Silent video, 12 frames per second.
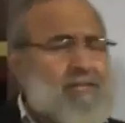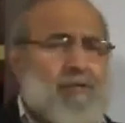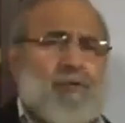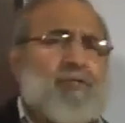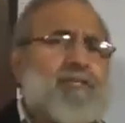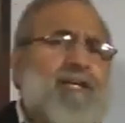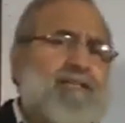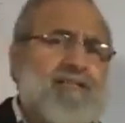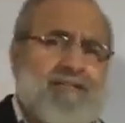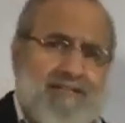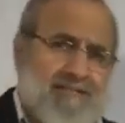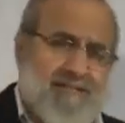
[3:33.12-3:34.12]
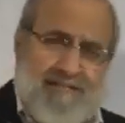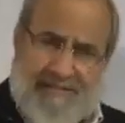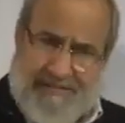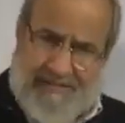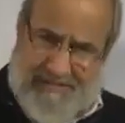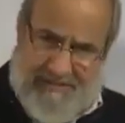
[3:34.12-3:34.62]
Not that the list is
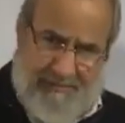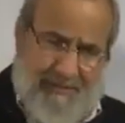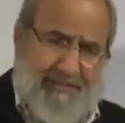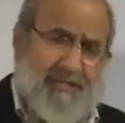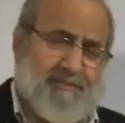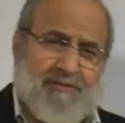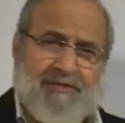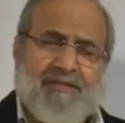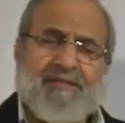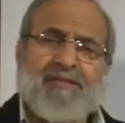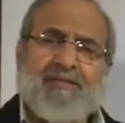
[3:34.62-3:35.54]
just simply 11.